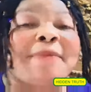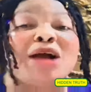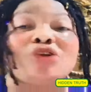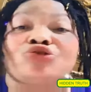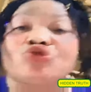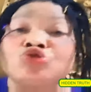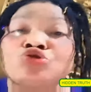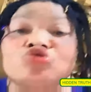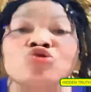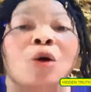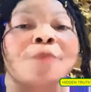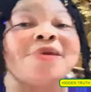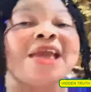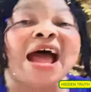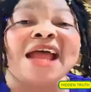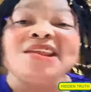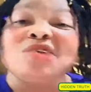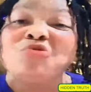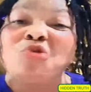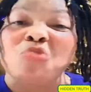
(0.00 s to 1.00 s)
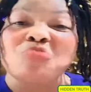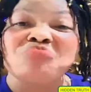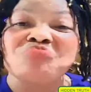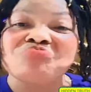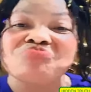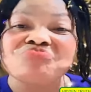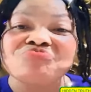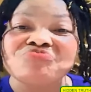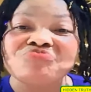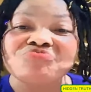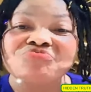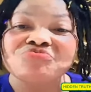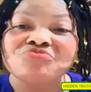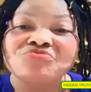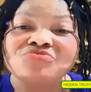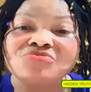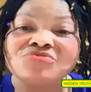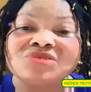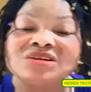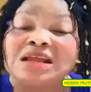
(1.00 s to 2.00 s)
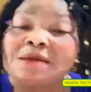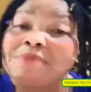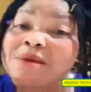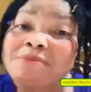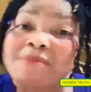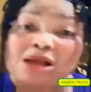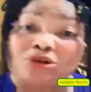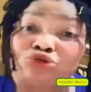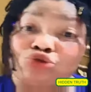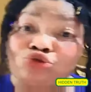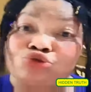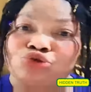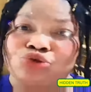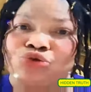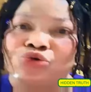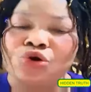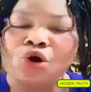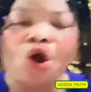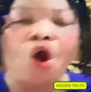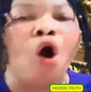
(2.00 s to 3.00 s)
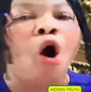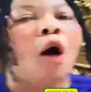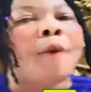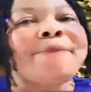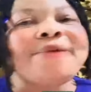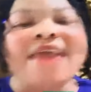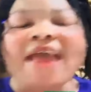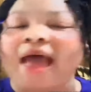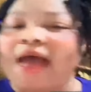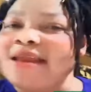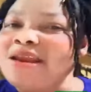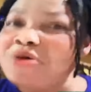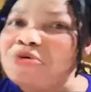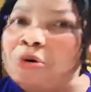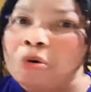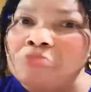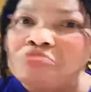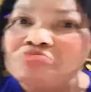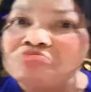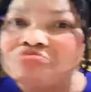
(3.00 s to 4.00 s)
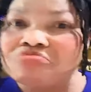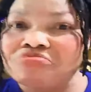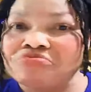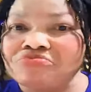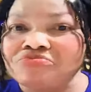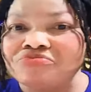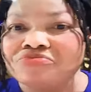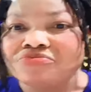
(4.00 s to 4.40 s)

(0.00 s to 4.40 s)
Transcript: They may choose to be any womb. They may choose to no, be any womb.